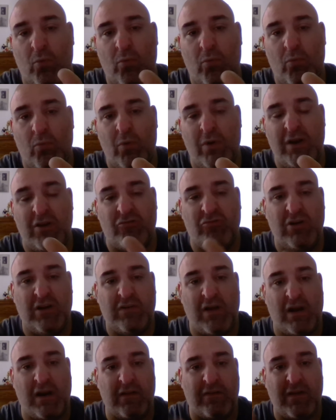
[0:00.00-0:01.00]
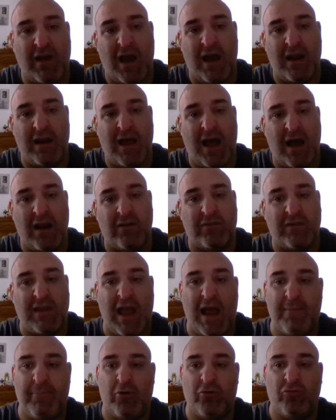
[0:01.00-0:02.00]
Winning streaks on the side. How to
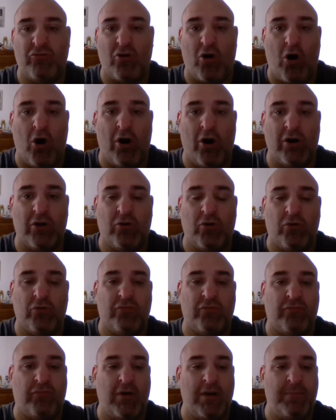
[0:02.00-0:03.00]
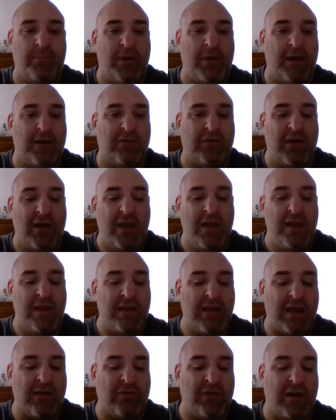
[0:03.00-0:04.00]
scappers. Articles. Free picks.
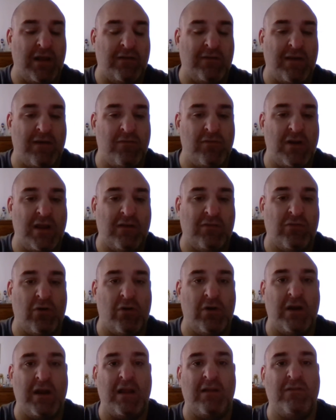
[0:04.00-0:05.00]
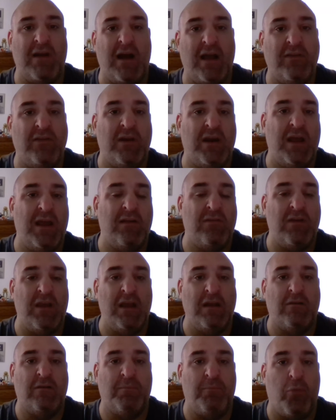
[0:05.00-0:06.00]
Yesterday, 7 days, 30 days, 90 days.
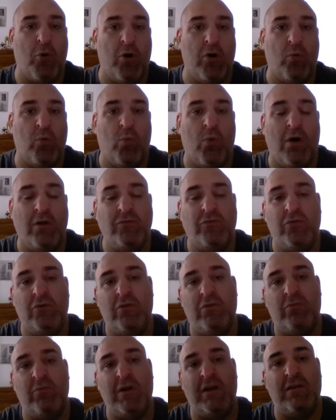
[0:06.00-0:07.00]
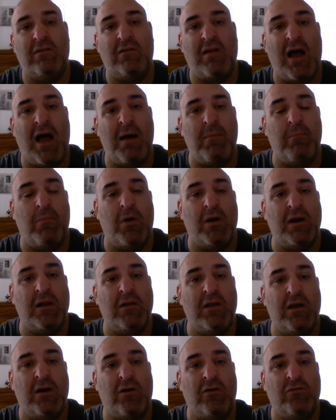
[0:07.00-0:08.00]
Each sport, 1, 2, 3 top money
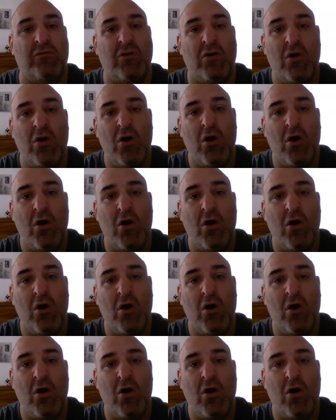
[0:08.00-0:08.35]
leaders.